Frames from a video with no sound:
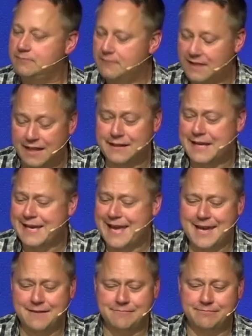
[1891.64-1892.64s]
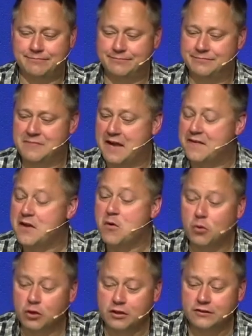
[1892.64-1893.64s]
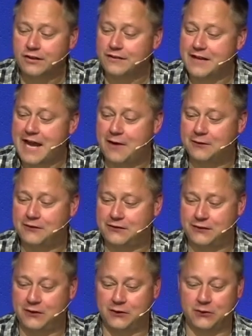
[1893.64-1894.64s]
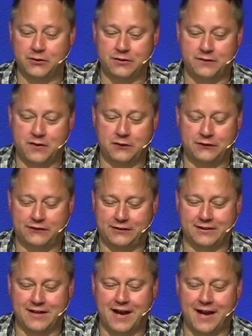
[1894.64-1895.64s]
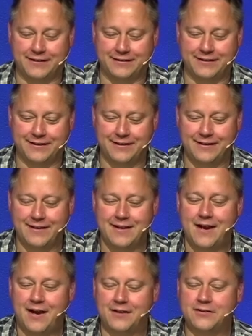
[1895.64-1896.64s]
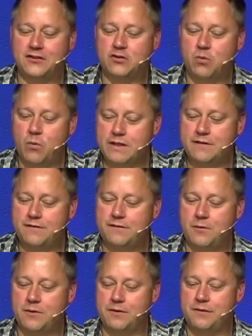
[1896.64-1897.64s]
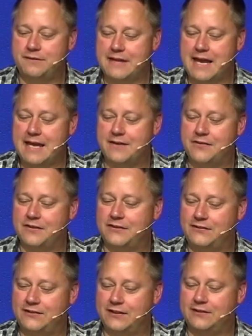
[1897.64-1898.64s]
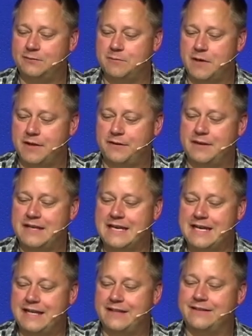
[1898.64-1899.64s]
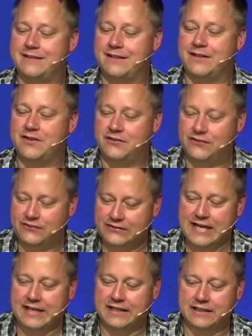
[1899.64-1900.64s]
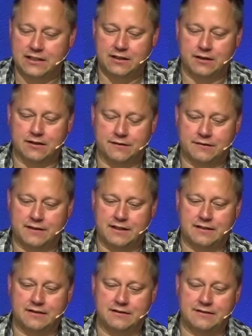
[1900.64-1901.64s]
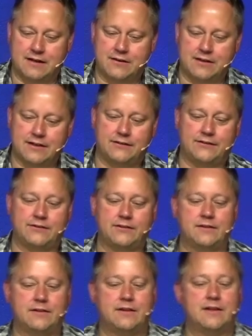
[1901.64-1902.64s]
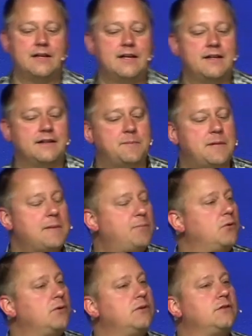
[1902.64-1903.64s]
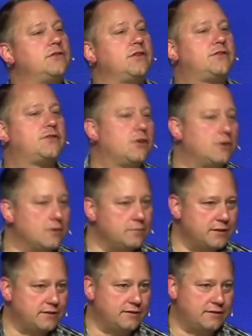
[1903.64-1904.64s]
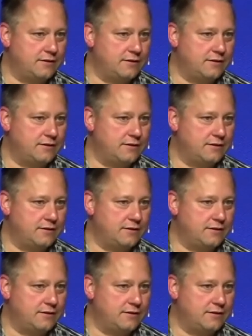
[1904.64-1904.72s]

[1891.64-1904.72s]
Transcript: And they came and they worked on the house of the Lord of hosts, their God. On the 24th day of the sixth month, in the second year of King Darius. The people determined